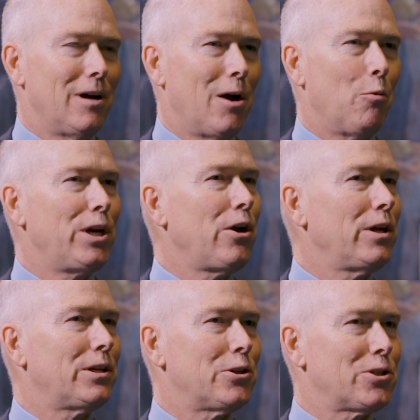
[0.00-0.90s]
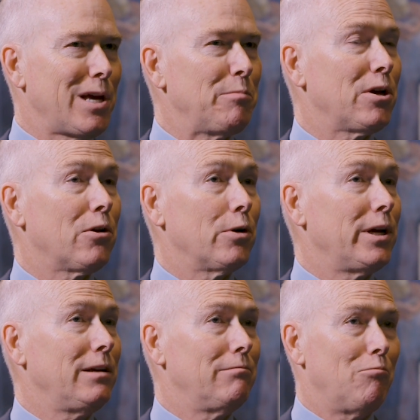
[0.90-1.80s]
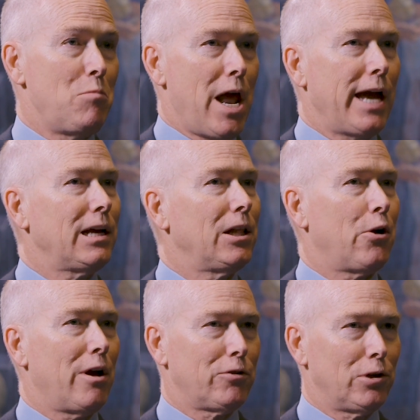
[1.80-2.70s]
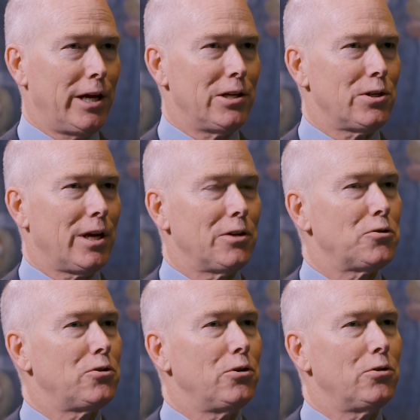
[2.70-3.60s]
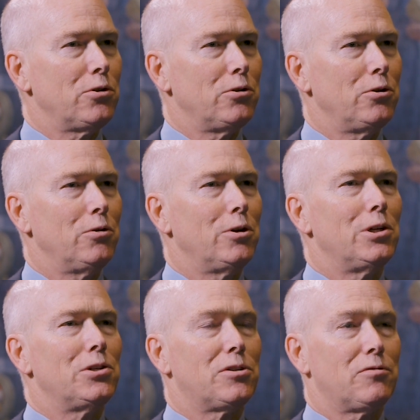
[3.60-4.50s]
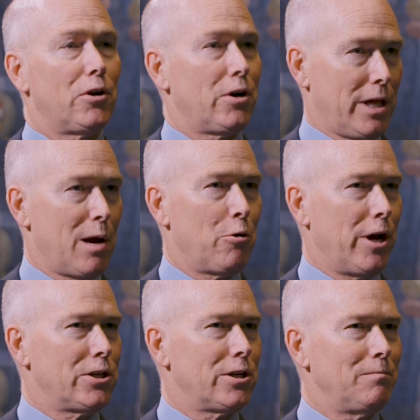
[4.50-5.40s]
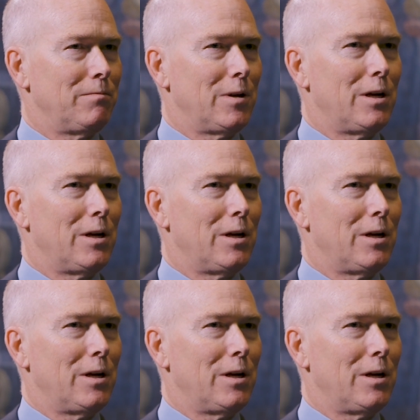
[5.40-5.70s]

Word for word: Uh, we know that to some degree, night glare after LASIK is due to spherical aberration.